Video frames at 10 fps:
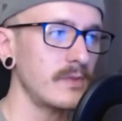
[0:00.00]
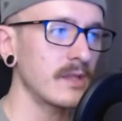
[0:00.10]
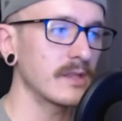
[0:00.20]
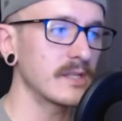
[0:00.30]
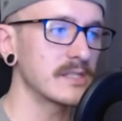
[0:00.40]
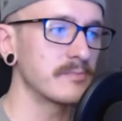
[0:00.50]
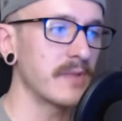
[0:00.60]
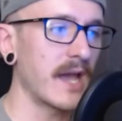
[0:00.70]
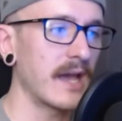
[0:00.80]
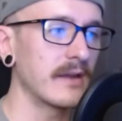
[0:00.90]
This is
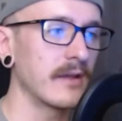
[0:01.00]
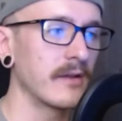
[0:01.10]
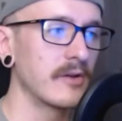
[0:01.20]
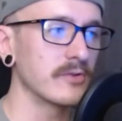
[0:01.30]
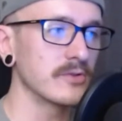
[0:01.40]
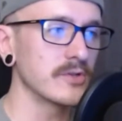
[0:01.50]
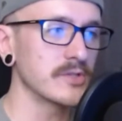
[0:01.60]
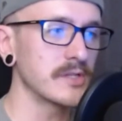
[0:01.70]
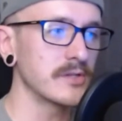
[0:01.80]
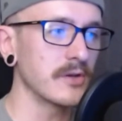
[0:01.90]
bad for
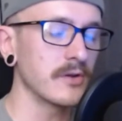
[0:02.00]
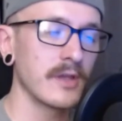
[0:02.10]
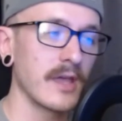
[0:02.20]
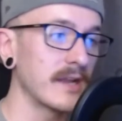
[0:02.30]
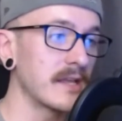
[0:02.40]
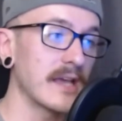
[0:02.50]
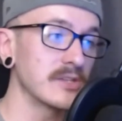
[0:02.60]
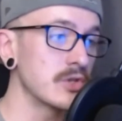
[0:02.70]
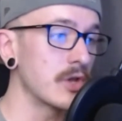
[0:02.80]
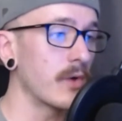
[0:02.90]
Jairzinho. And he
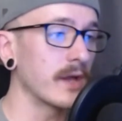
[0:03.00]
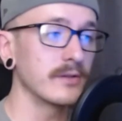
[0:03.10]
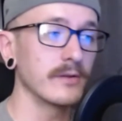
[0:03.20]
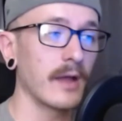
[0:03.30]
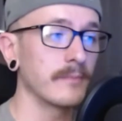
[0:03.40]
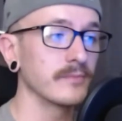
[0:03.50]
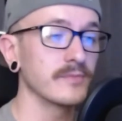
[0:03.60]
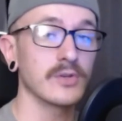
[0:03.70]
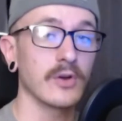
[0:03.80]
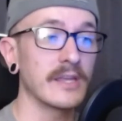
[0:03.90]
has no idea.
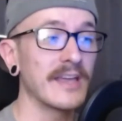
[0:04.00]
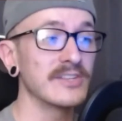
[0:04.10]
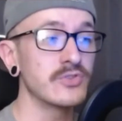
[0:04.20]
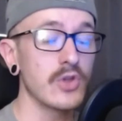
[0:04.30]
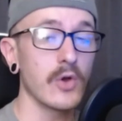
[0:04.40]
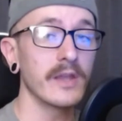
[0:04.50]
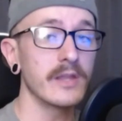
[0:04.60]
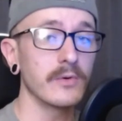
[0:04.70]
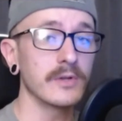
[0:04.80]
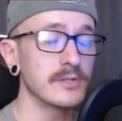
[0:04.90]
He has no
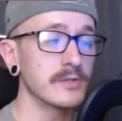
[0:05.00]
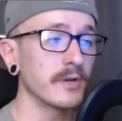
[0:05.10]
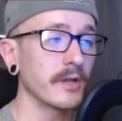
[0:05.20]
idea what he's doing